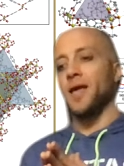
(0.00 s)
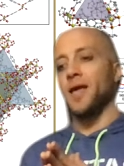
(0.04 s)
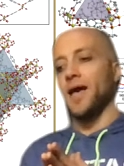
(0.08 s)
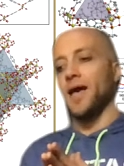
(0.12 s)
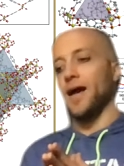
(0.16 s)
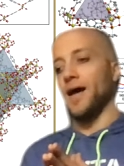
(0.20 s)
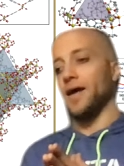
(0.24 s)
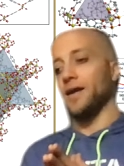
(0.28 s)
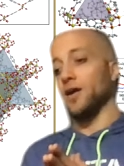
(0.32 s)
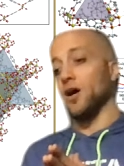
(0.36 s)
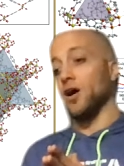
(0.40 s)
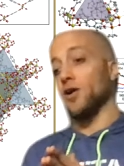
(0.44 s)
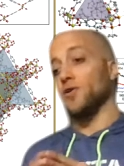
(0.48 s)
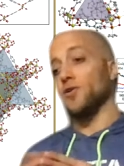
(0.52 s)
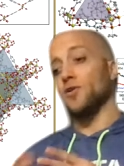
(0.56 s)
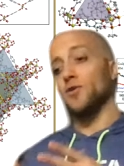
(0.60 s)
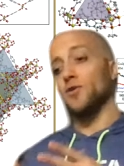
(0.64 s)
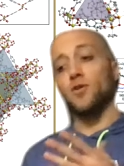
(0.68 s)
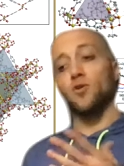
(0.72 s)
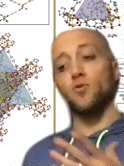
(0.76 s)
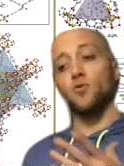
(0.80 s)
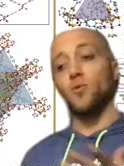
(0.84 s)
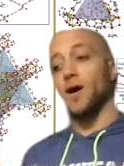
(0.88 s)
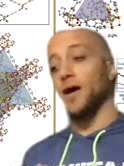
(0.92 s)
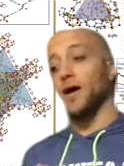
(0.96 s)
and under
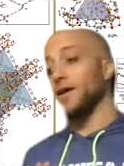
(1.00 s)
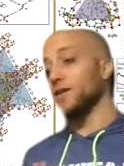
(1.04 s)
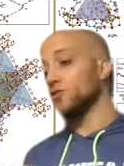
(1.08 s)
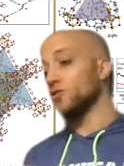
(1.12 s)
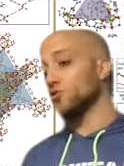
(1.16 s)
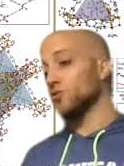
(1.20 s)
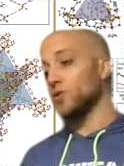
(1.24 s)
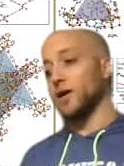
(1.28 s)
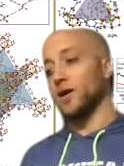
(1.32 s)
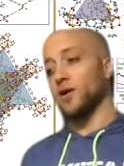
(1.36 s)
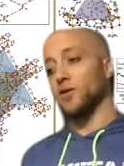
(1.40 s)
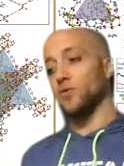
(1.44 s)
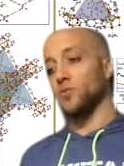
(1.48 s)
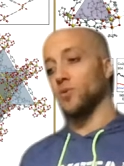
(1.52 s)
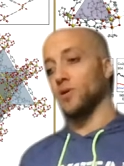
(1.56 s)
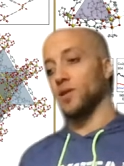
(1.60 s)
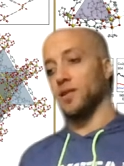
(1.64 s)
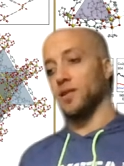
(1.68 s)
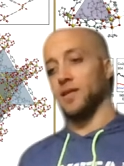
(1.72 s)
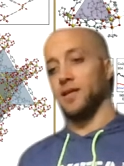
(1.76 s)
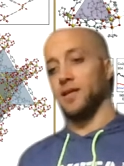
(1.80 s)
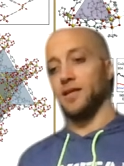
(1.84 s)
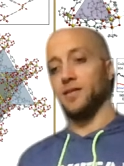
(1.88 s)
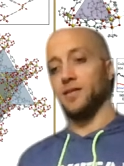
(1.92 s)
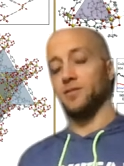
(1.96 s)
the right triggered
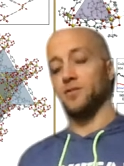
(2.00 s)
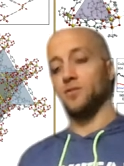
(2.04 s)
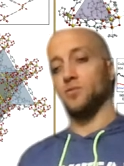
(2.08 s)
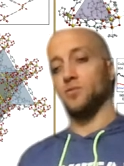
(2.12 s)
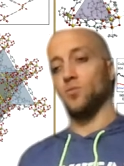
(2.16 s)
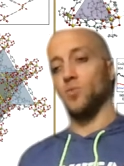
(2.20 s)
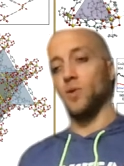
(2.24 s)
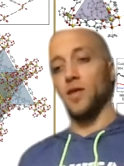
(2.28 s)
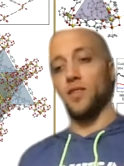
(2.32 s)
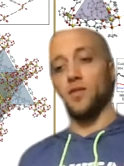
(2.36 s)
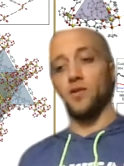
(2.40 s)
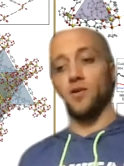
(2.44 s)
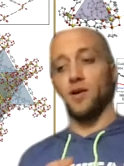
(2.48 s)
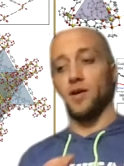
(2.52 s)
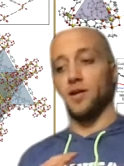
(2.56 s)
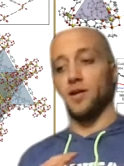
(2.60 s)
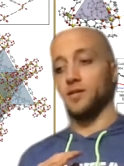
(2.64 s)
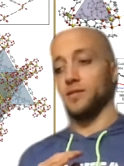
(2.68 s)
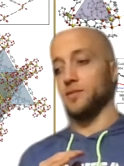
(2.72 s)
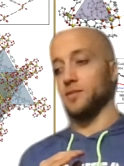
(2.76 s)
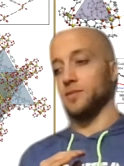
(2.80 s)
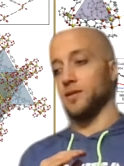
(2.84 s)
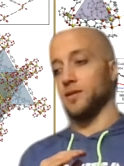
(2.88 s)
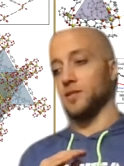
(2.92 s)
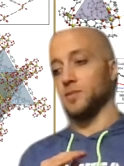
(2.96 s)
release, whether
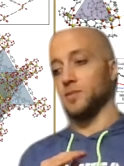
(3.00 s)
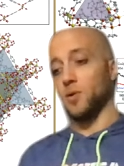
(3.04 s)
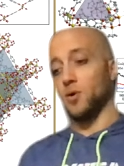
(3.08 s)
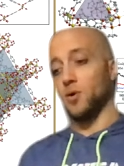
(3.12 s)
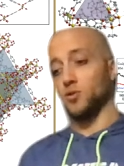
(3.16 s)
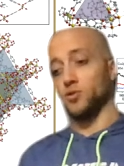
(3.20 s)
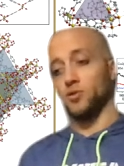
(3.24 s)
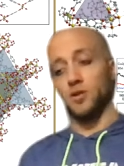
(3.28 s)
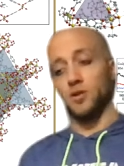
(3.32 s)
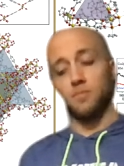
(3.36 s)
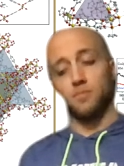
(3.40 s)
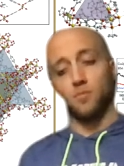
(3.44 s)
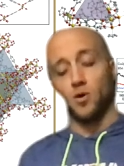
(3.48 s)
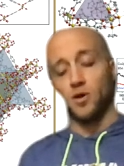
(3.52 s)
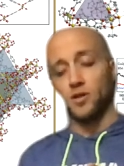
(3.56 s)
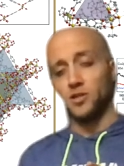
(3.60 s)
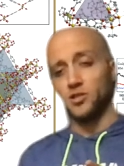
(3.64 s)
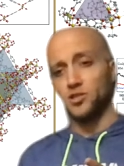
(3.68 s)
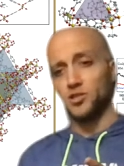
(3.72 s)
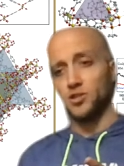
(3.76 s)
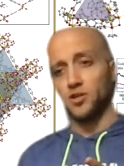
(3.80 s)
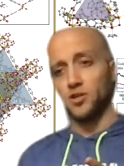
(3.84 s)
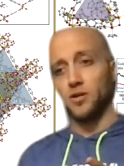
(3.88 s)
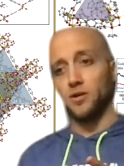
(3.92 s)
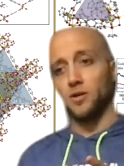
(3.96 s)
it's exposure to
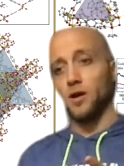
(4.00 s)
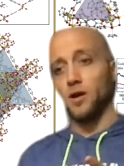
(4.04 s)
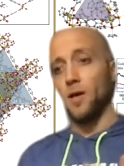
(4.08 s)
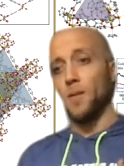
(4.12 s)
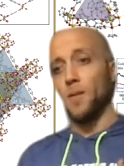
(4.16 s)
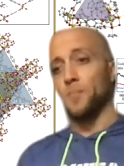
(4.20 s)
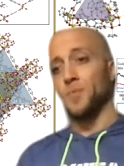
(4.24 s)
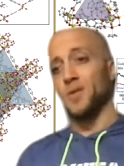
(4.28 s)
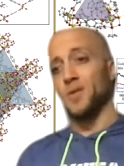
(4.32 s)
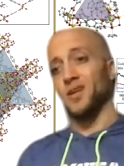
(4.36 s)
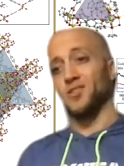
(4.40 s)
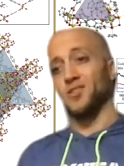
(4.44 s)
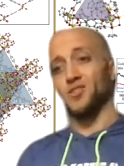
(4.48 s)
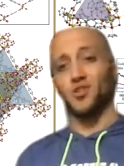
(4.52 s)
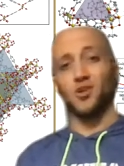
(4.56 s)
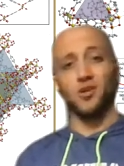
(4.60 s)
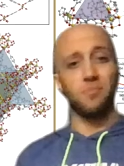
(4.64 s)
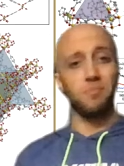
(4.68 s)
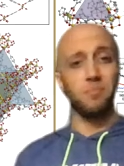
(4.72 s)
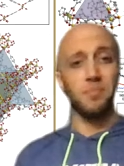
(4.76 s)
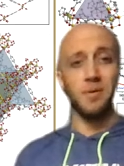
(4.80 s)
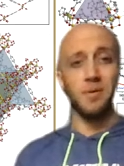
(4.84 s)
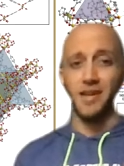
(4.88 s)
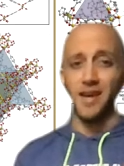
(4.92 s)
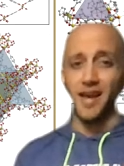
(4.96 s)
moisture,
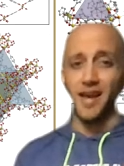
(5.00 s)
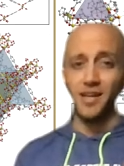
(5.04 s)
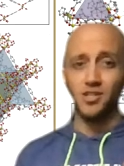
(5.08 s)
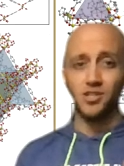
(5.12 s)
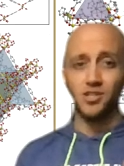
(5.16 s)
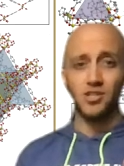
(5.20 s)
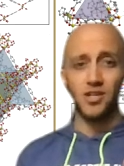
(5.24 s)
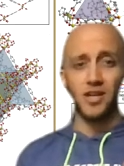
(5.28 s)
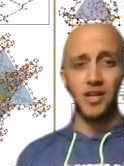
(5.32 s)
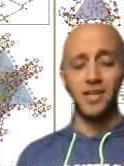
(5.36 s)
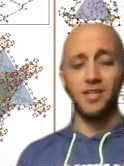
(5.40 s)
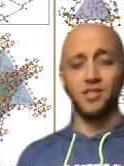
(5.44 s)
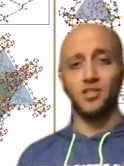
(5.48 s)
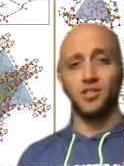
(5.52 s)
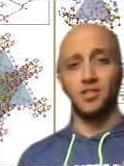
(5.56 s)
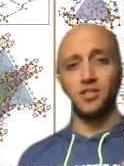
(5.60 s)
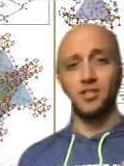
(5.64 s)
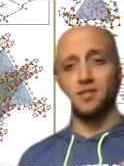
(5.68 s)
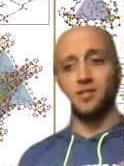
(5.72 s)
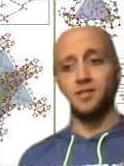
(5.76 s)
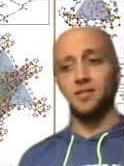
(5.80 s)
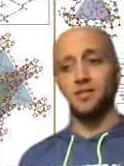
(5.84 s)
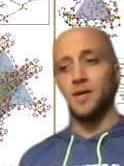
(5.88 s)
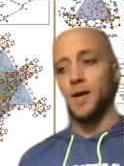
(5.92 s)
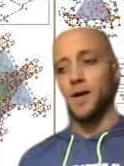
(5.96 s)
certain pH
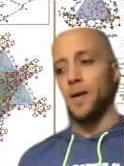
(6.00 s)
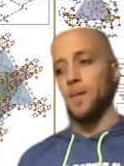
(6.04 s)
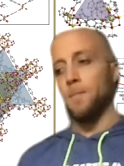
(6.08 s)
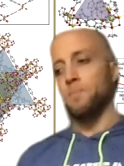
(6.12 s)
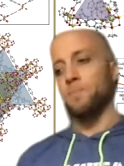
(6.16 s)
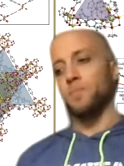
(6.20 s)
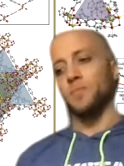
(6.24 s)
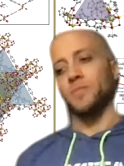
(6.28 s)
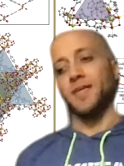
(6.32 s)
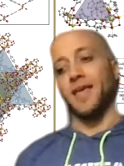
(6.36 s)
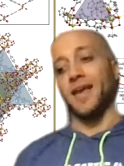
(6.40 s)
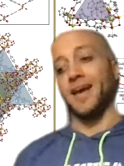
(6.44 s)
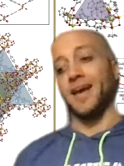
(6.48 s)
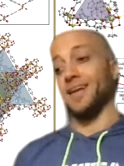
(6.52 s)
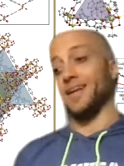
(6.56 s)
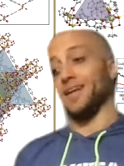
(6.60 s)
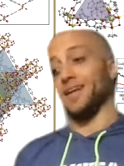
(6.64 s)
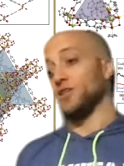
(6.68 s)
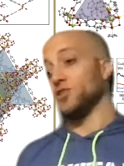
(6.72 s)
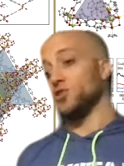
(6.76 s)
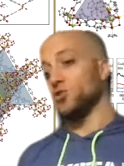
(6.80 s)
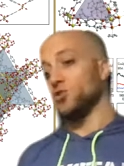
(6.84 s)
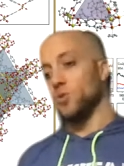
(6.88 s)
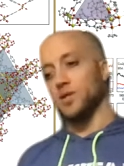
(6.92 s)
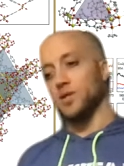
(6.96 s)
changes, taken
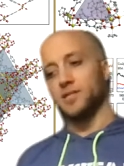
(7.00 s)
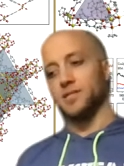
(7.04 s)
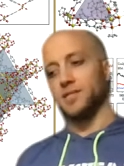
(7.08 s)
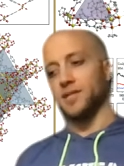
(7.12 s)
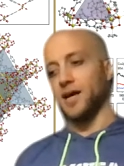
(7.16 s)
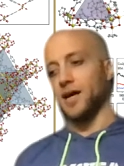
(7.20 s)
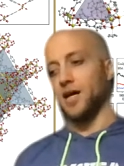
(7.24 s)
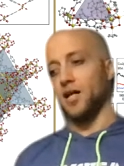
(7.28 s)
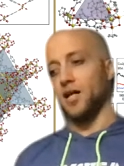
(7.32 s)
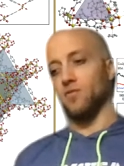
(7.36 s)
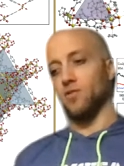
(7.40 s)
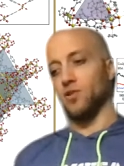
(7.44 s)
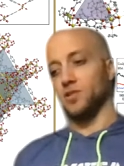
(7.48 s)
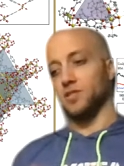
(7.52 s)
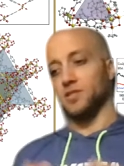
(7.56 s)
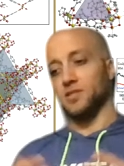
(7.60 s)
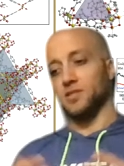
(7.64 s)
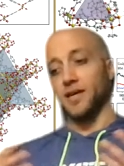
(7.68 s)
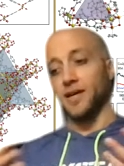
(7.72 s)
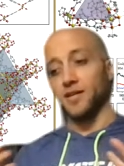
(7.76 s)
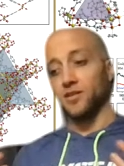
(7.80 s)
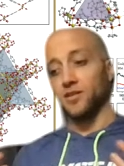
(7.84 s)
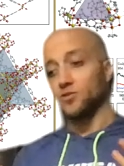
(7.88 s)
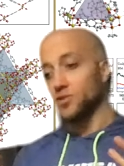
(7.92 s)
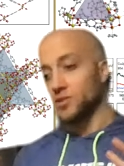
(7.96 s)
into a cell versus
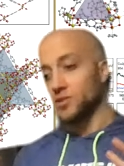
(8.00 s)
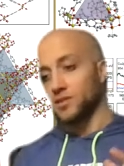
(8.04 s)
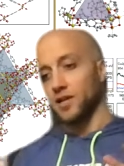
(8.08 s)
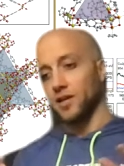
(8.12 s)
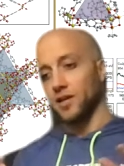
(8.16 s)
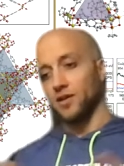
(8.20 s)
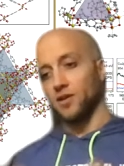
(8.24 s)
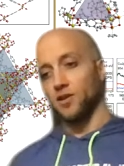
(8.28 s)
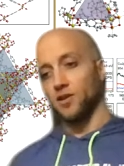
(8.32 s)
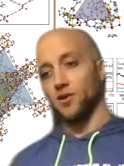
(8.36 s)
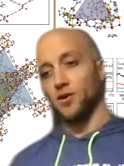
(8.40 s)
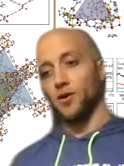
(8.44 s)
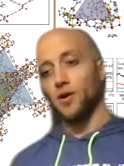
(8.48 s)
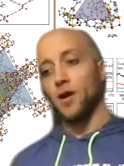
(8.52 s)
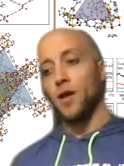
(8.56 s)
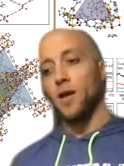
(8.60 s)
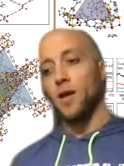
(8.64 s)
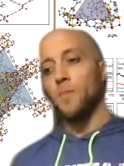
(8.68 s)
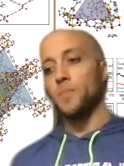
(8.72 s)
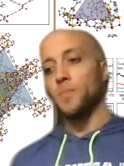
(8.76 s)
extracellular,